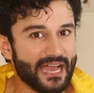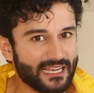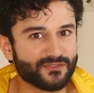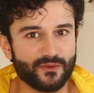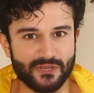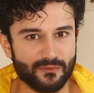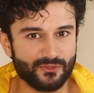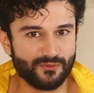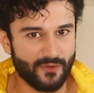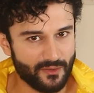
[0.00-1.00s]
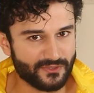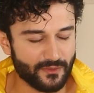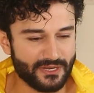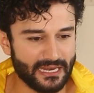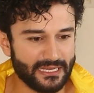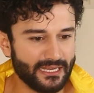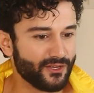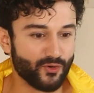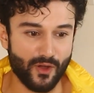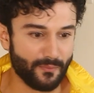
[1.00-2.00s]
dad's from Jammu, mom's from Delhi,
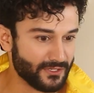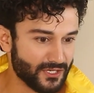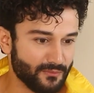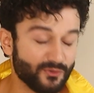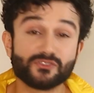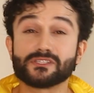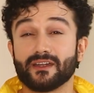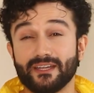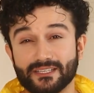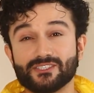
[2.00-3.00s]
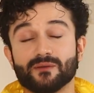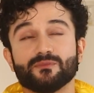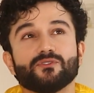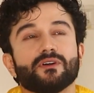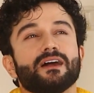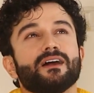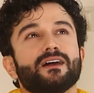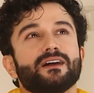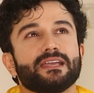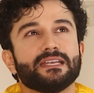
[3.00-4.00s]
grew up in Jammu, studied in Jammu
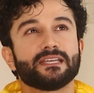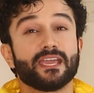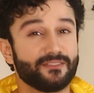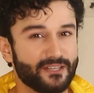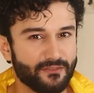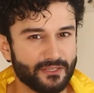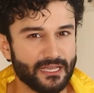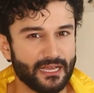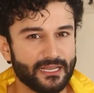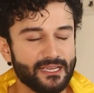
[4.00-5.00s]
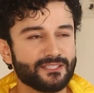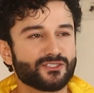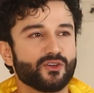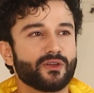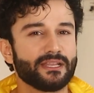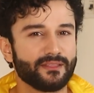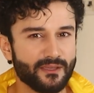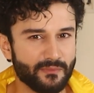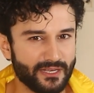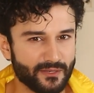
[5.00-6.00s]
uh, in Kendriya Vidyalaya, so
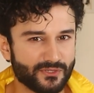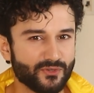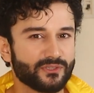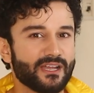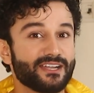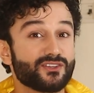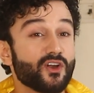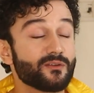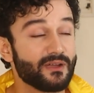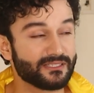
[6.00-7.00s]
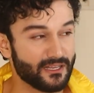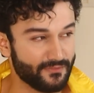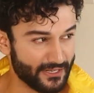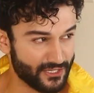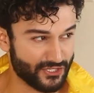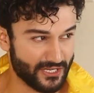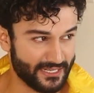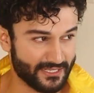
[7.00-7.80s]
Hindi medium school. I taught myself English mm.